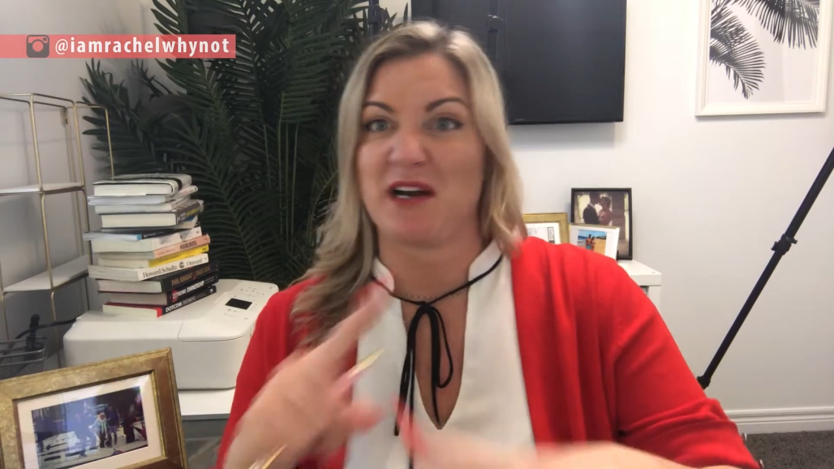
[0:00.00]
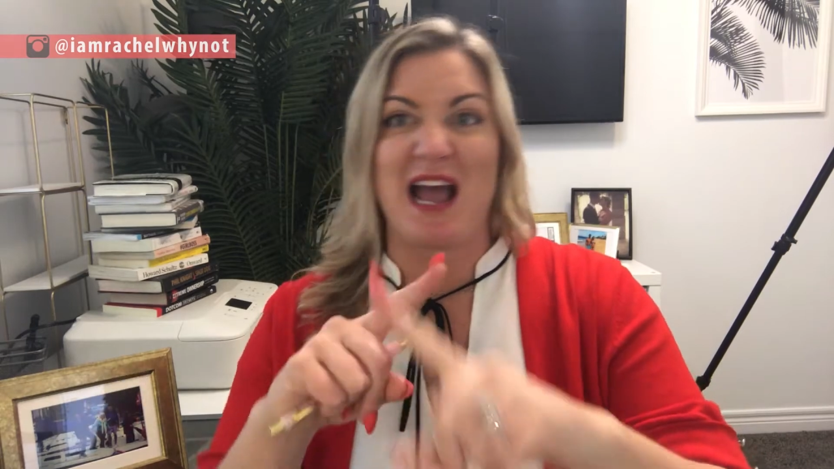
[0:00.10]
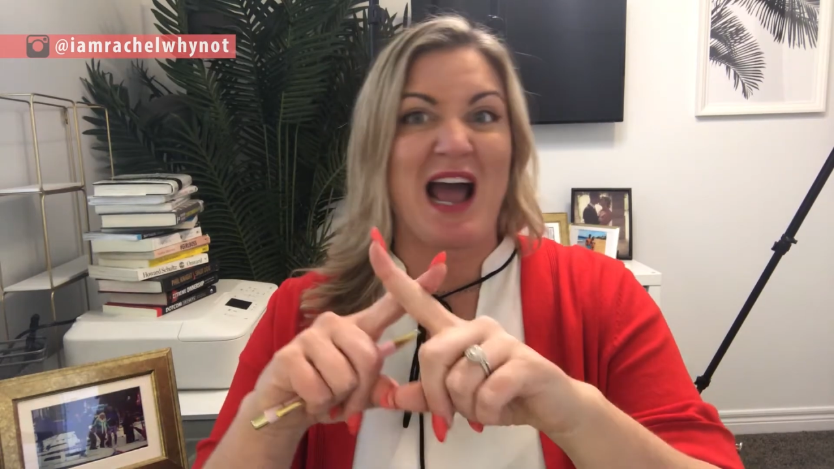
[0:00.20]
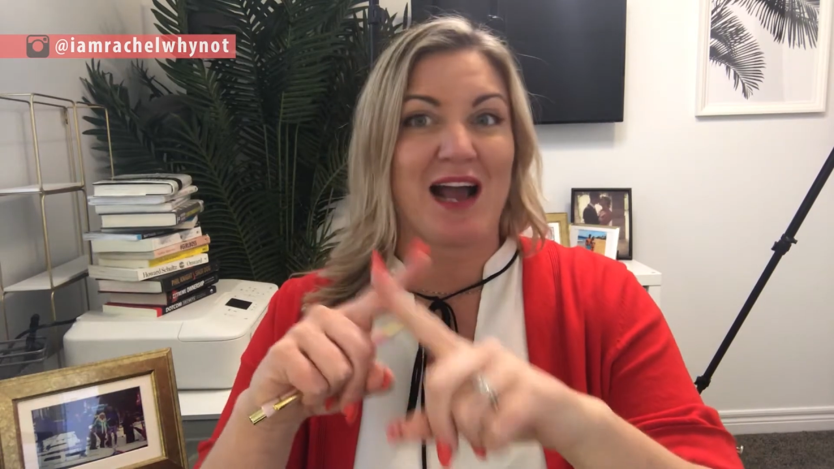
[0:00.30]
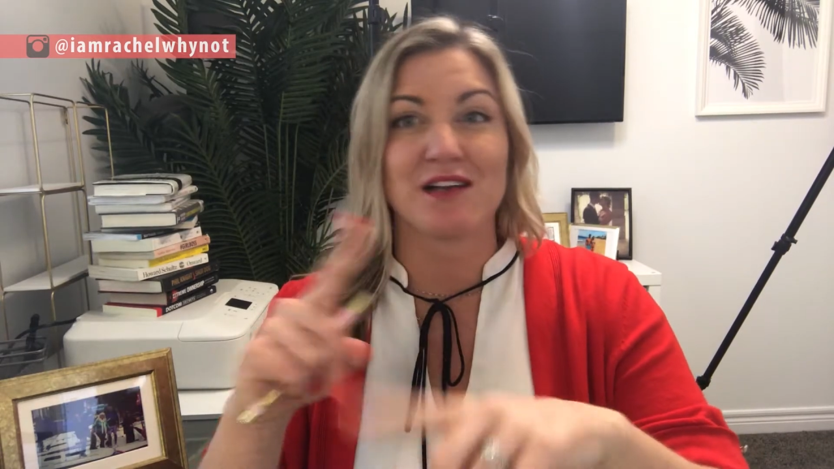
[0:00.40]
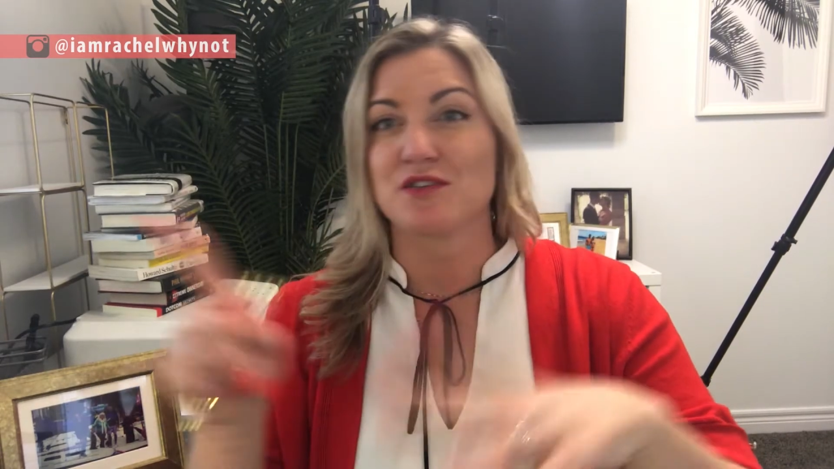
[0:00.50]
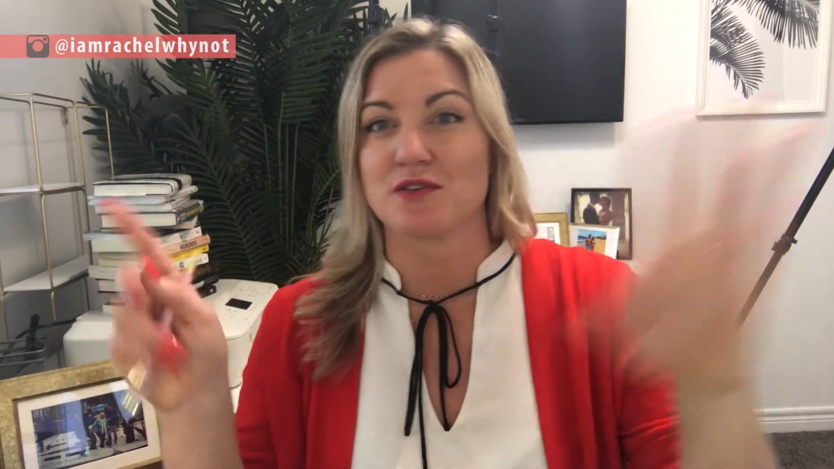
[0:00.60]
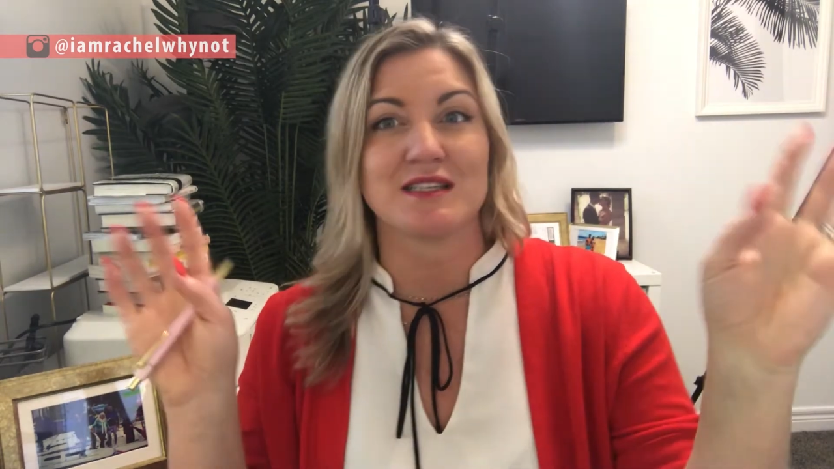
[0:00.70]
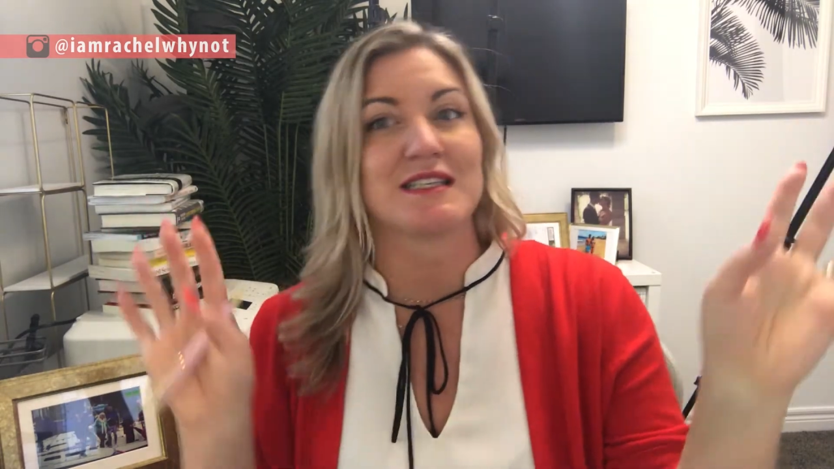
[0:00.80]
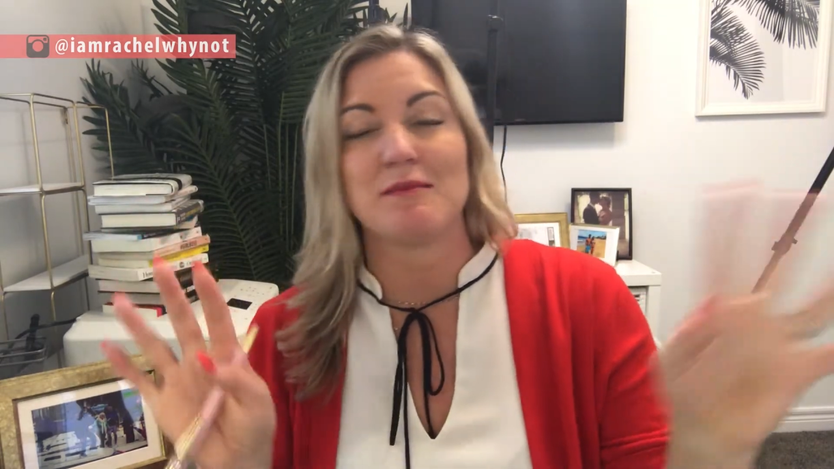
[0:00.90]
an X
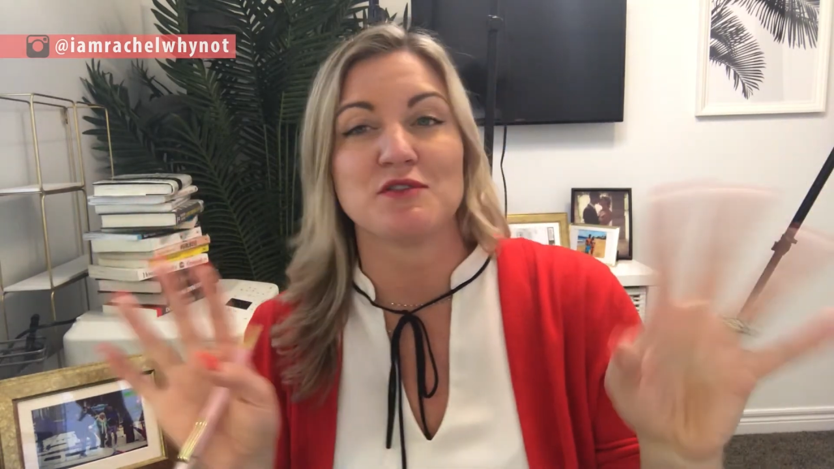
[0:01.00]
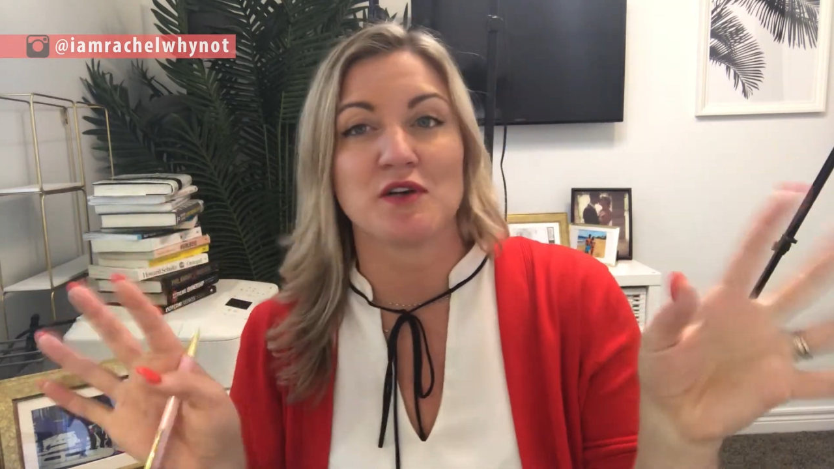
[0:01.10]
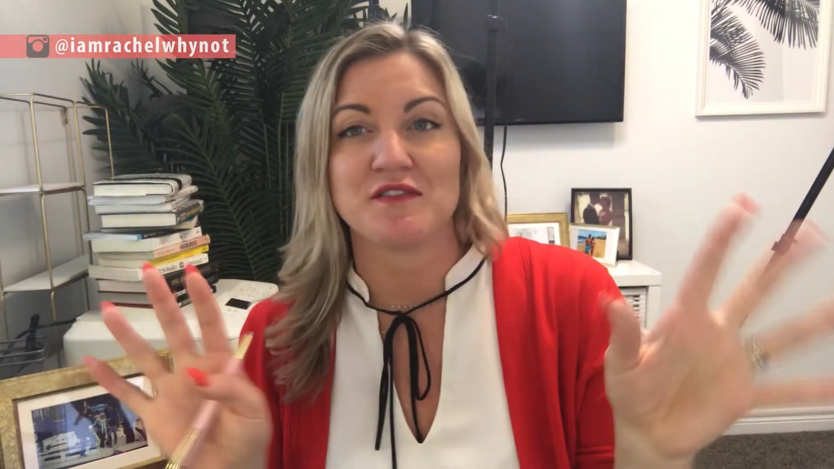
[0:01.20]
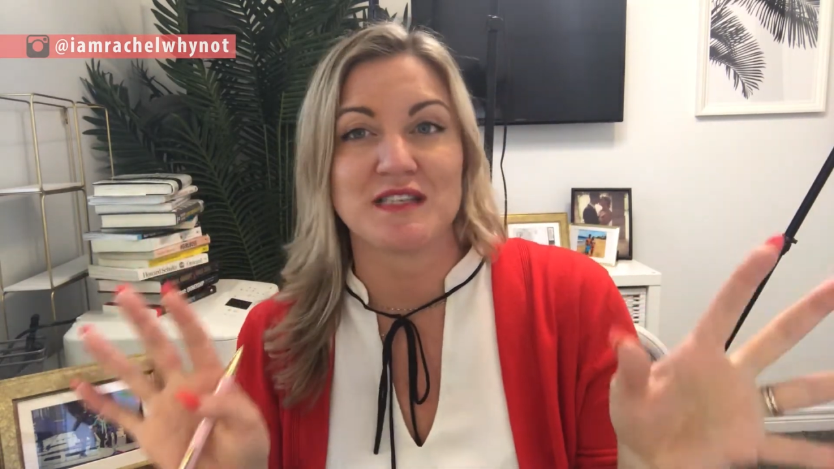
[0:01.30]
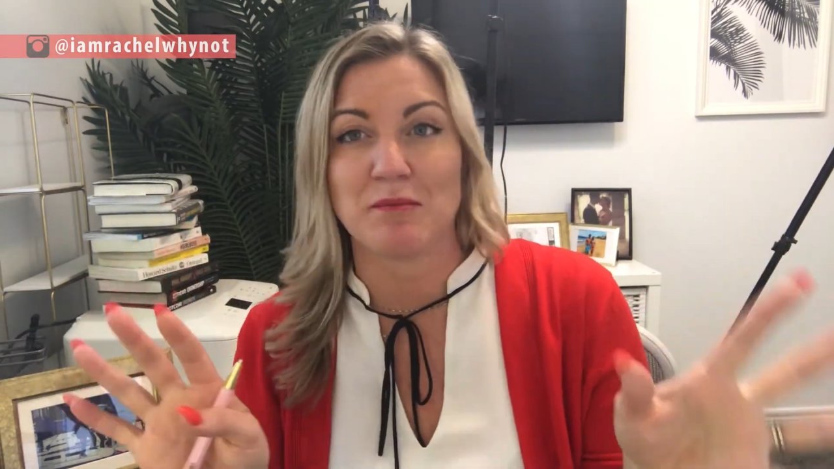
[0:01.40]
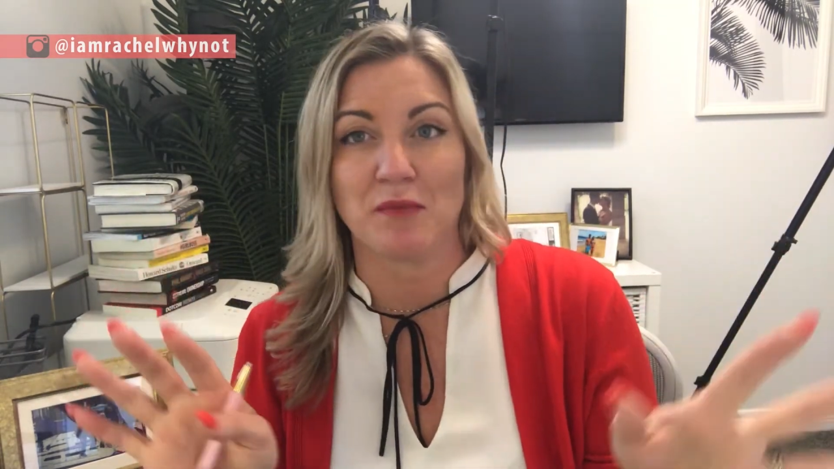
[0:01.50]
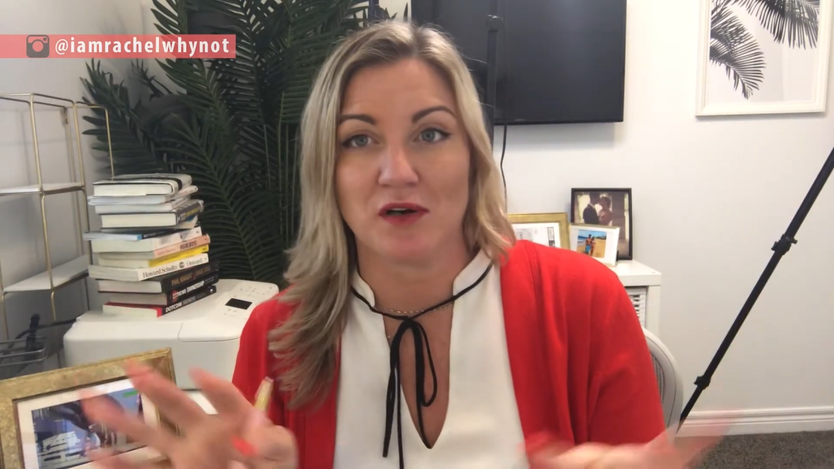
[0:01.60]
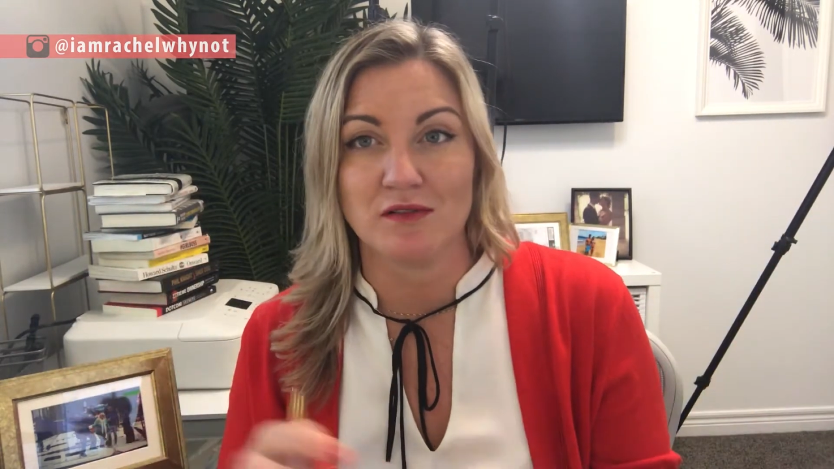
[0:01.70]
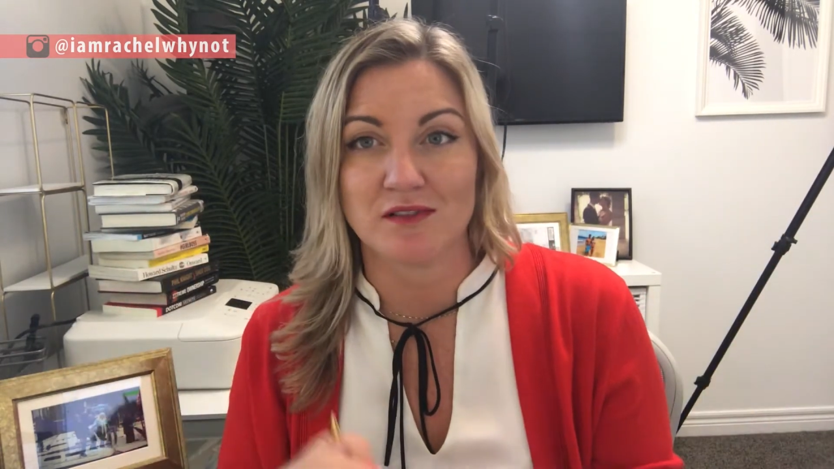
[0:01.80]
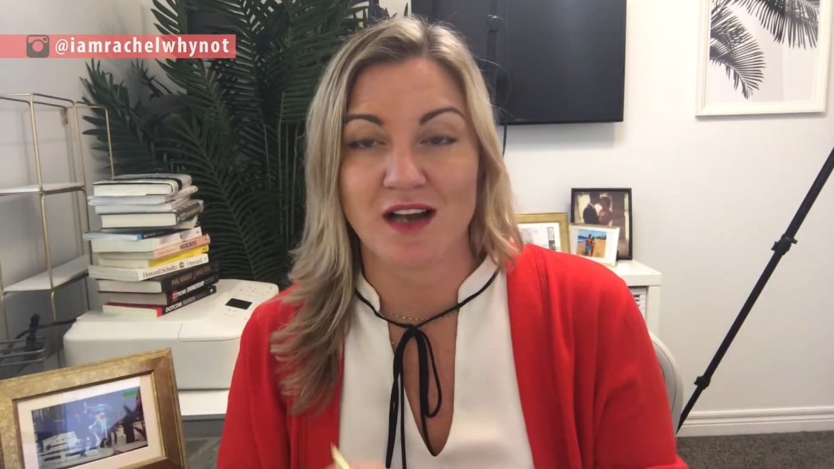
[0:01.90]
or some sort of
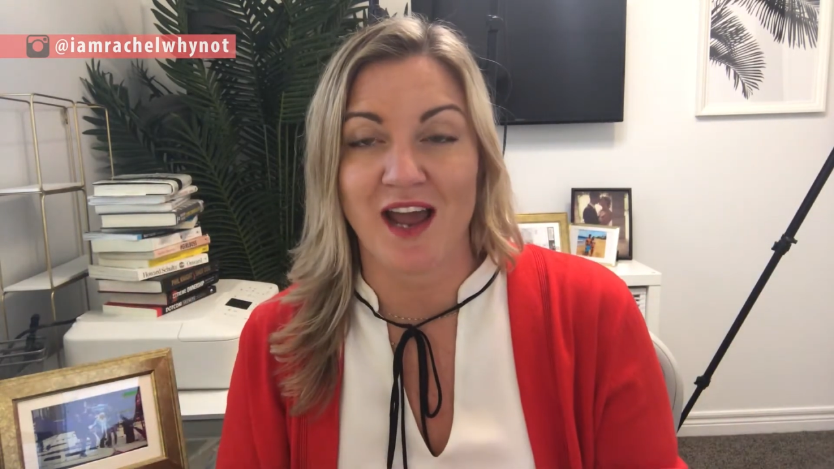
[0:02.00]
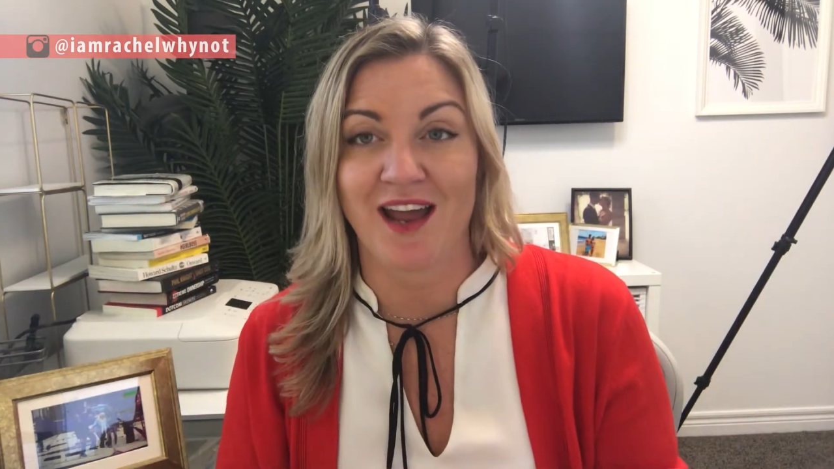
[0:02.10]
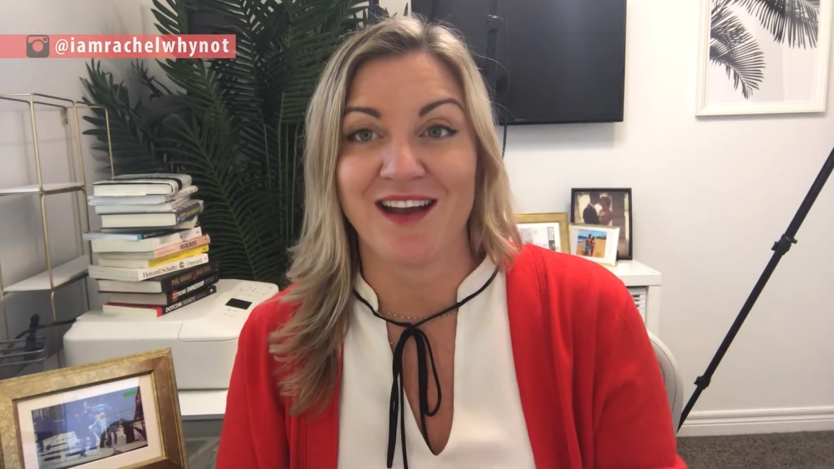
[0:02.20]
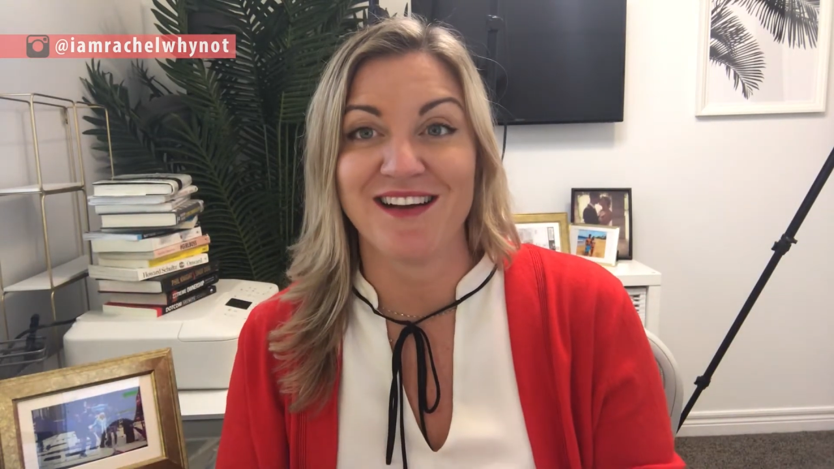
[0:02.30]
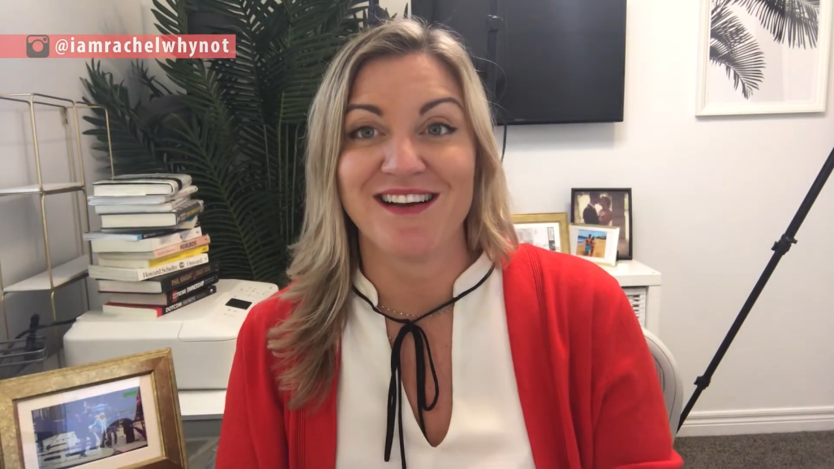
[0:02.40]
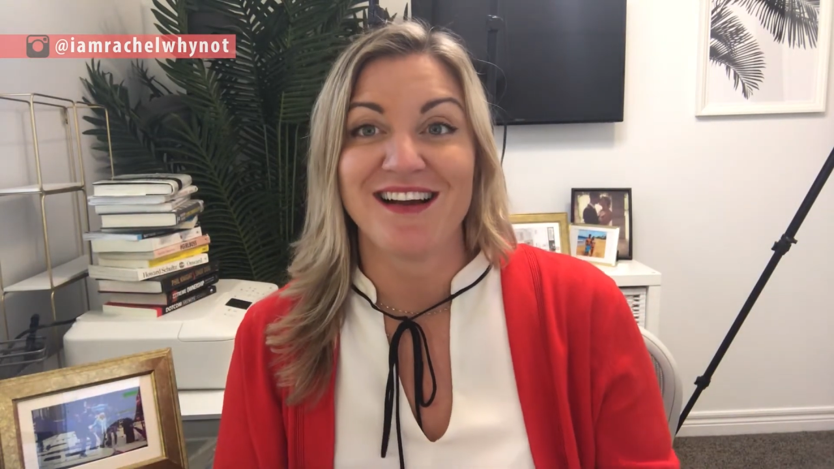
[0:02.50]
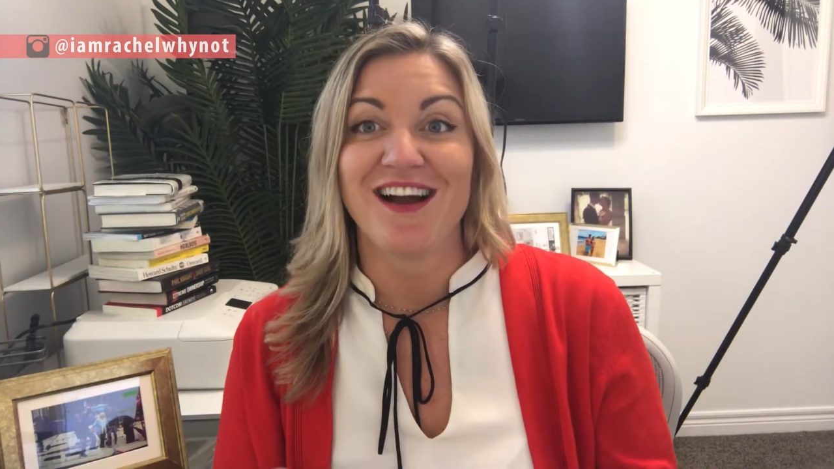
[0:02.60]
symbol, okay?